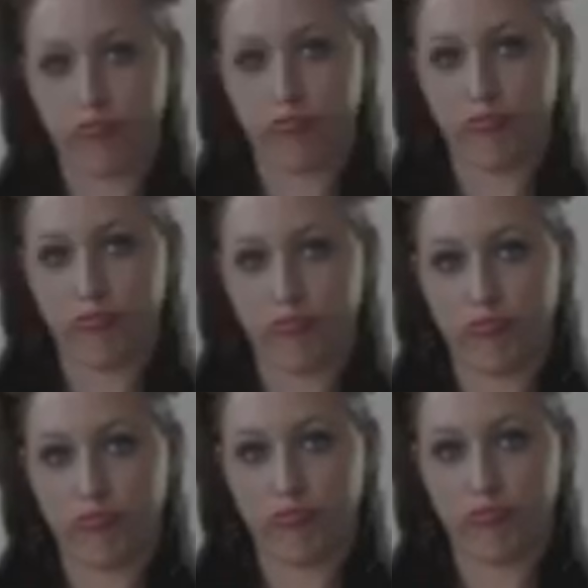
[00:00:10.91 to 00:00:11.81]

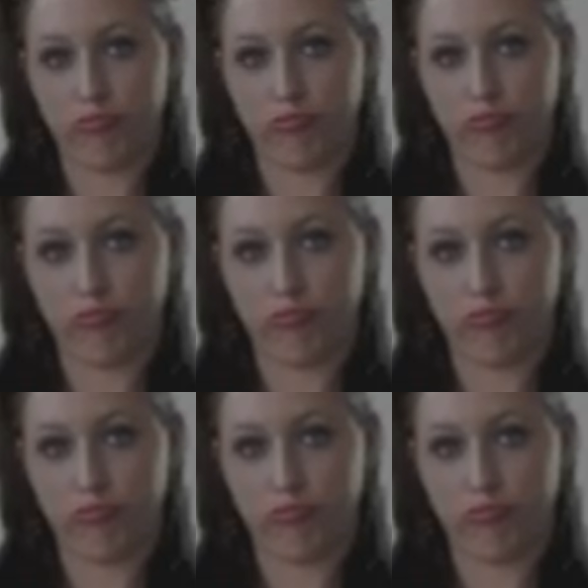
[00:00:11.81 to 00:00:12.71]

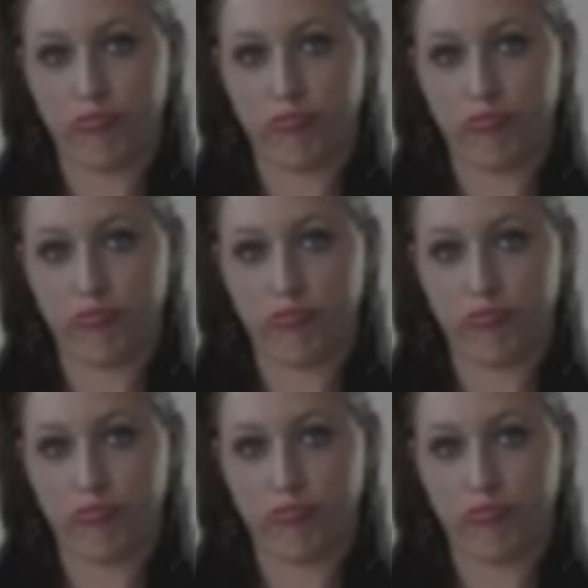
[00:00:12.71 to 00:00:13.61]

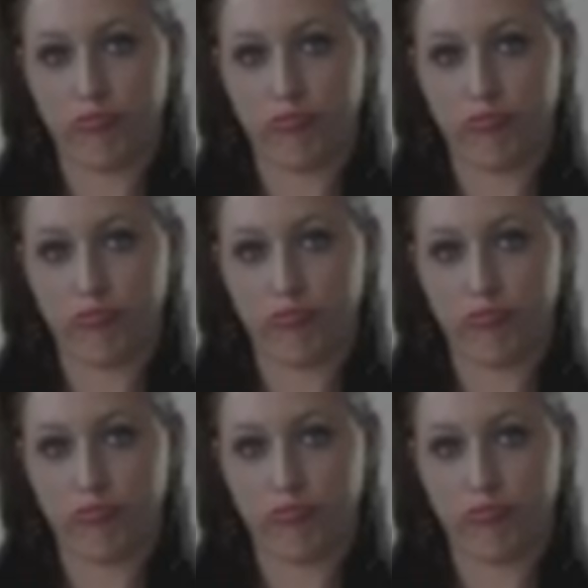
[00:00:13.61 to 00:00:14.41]
Nobody speaks.